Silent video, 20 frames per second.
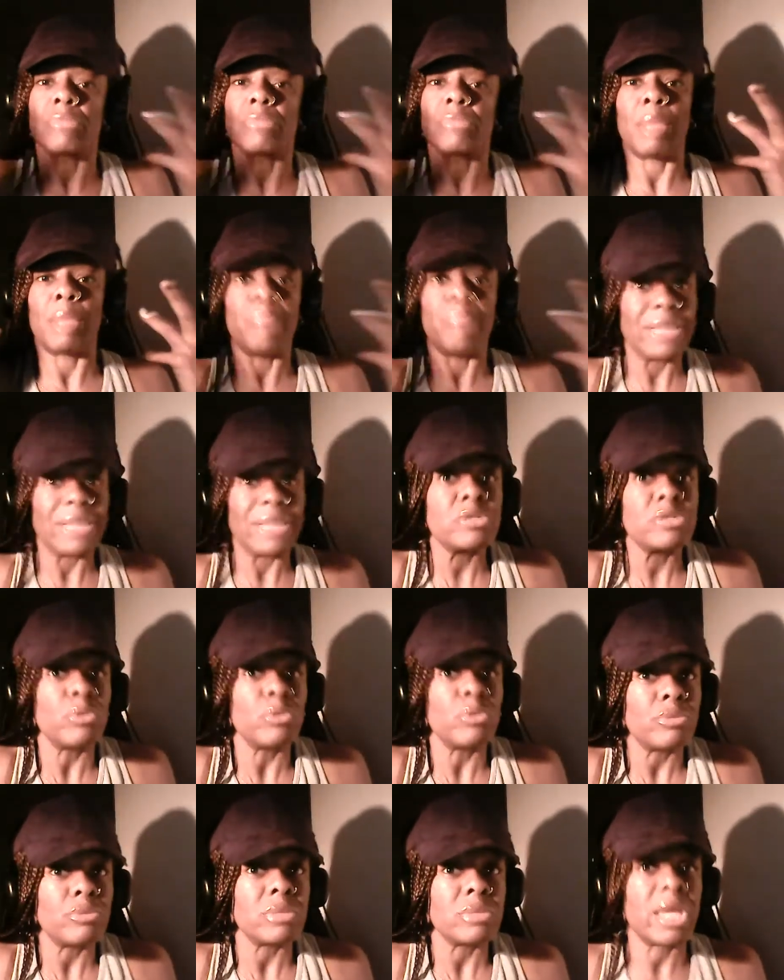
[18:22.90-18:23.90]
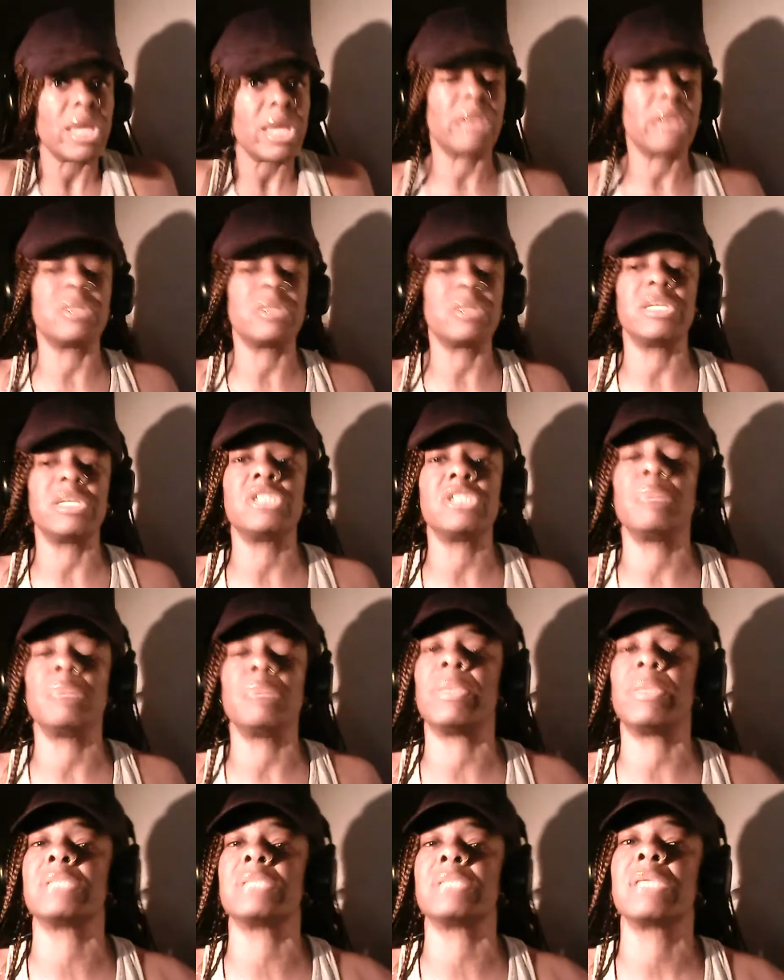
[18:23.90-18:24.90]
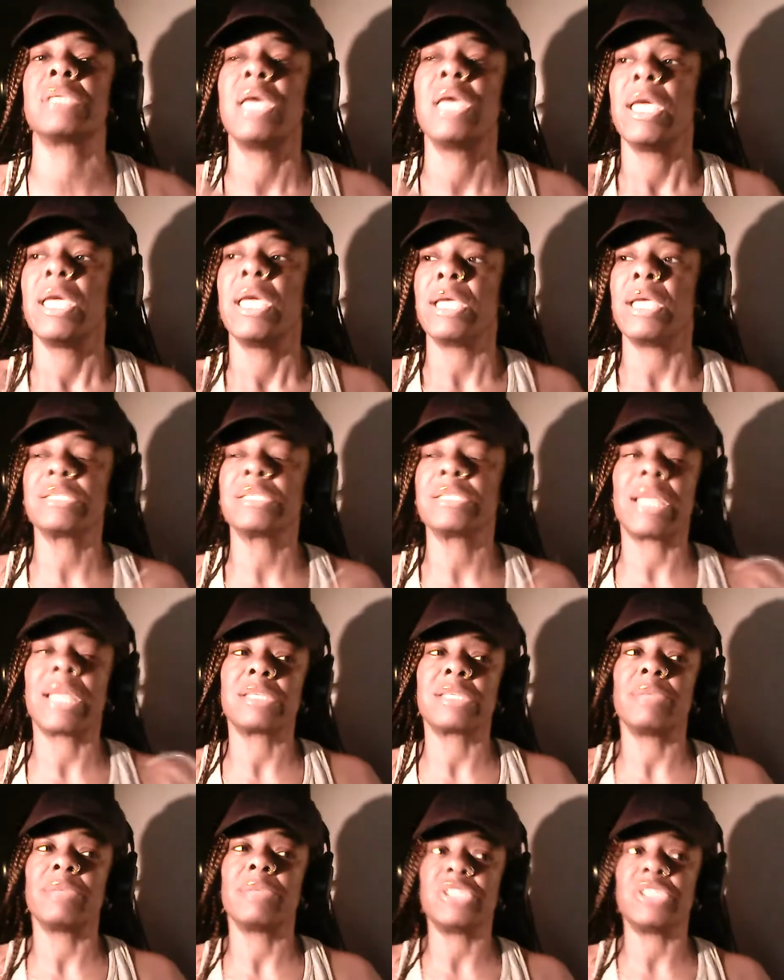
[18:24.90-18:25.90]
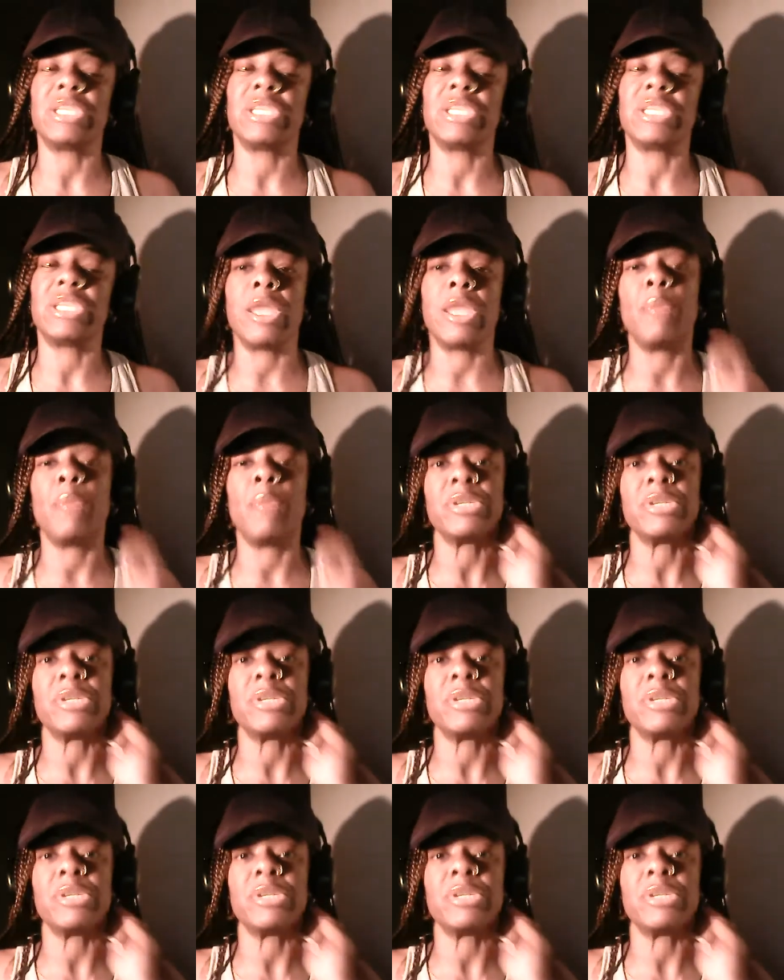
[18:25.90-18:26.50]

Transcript: mental kind of condition, but it's like something she can't help.